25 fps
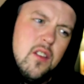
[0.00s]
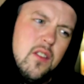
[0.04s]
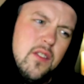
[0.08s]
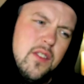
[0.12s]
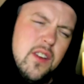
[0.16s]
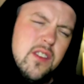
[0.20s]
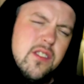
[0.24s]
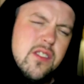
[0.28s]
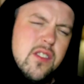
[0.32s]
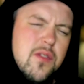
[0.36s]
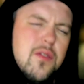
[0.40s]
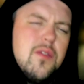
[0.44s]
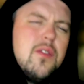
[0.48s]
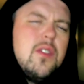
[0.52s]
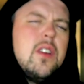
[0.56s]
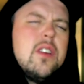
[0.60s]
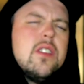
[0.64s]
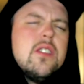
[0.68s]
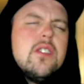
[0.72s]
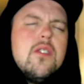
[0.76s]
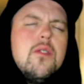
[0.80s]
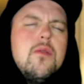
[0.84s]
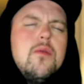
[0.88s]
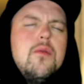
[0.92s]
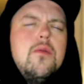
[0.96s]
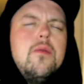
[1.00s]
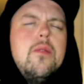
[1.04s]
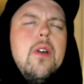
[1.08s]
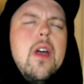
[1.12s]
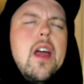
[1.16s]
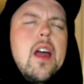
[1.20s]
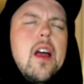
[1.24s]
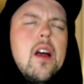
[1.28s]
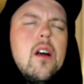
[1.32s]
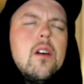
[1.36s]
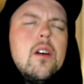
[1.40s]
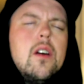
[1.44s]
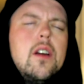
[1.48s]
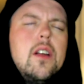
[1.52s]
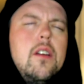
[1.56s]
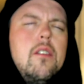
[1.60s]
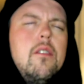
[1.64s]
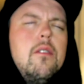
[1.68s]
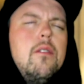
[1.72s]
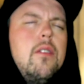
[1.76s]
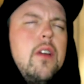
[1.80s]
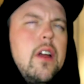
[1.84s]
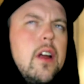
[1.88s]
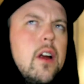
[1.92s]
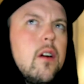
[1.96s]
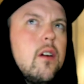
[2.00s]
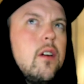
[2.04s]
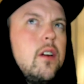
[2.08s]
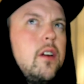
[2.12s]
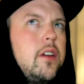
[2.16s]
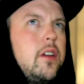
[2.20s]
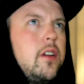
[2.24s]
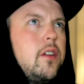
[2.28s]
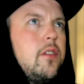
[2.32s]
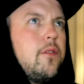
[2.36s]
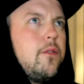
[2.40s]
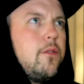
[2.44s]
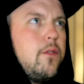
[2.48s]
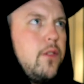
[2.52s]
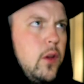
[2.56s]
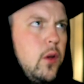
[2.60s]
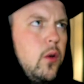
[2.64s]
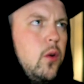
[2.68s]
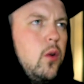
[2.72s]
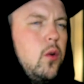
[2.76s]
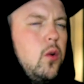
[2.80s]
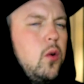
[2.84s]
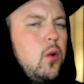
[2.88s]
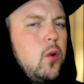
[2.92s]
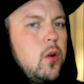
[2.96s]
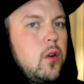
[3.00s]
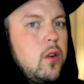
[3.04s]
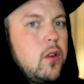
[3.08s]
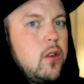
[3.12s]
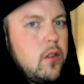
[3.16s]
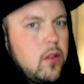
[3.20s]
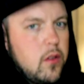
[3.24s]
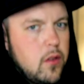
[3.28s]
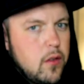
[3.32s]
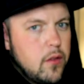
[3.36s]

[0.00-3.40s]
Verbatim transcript: There's a there's a very very few